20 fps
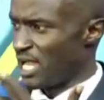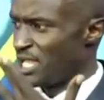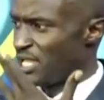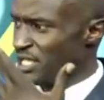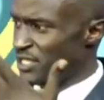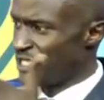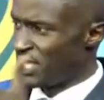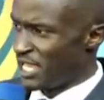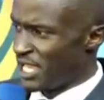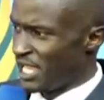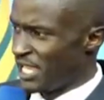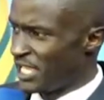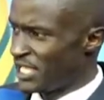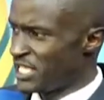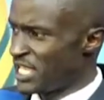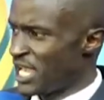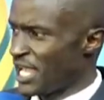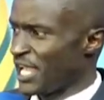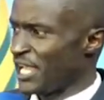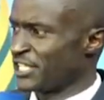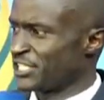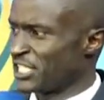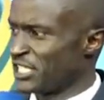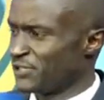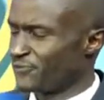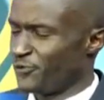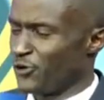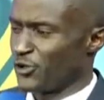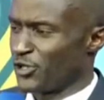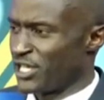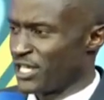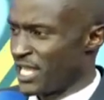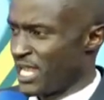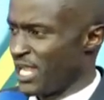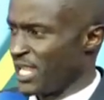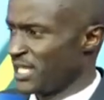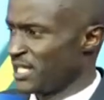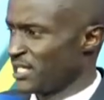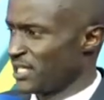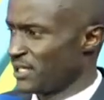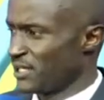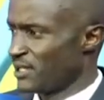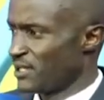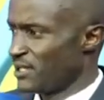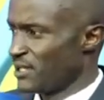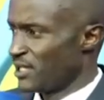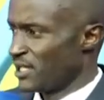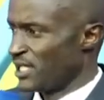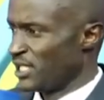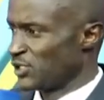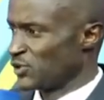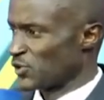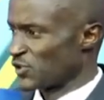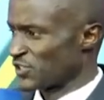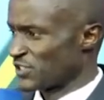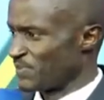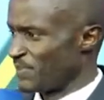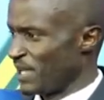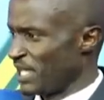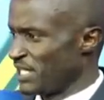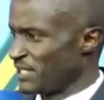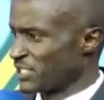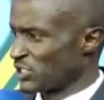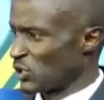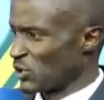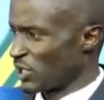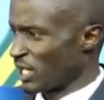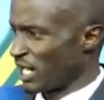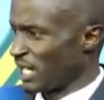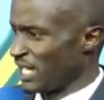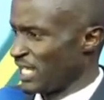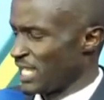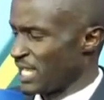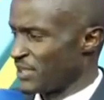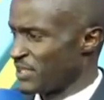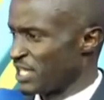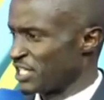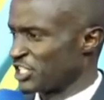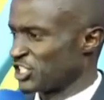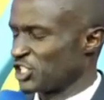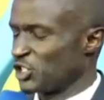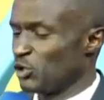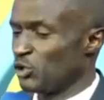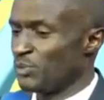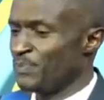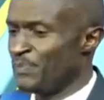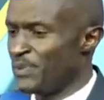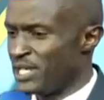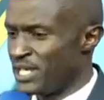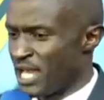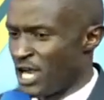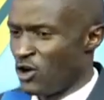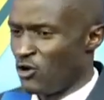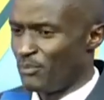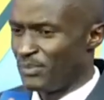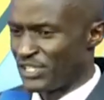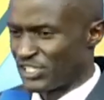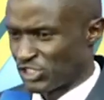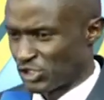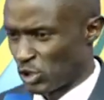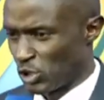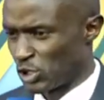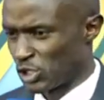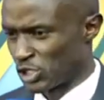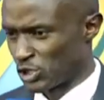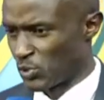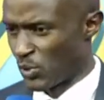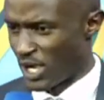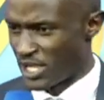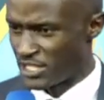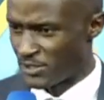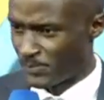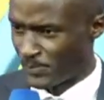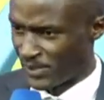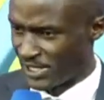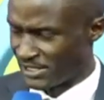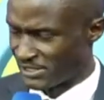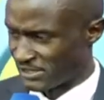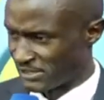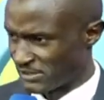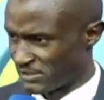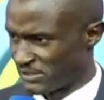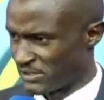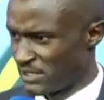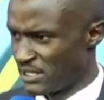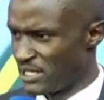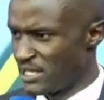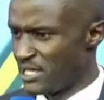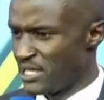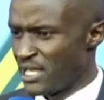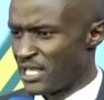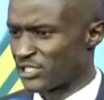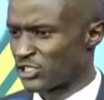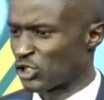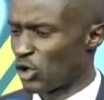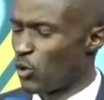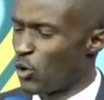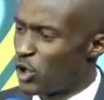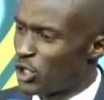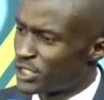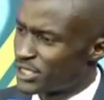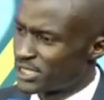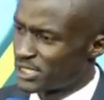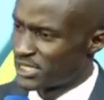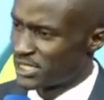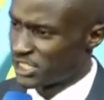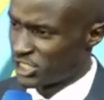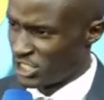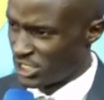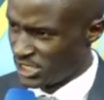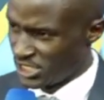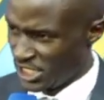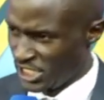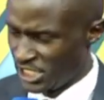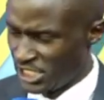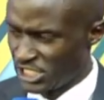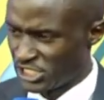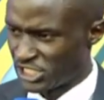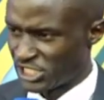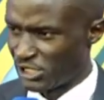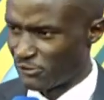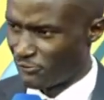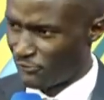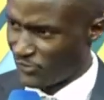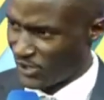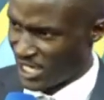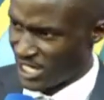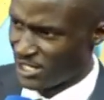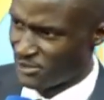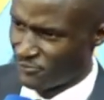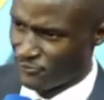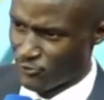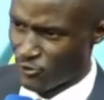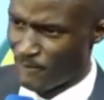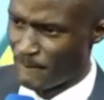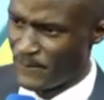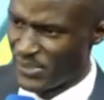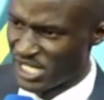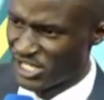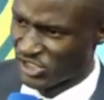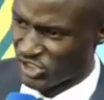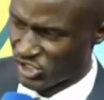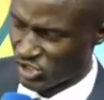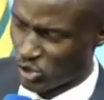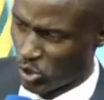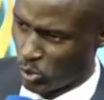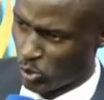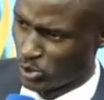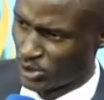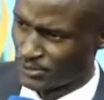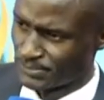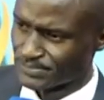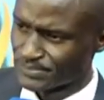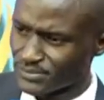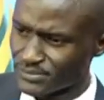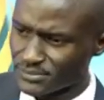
in the year 1849, it was made so clear that she would now be sold to other places. And so what she did, she fled from being sold.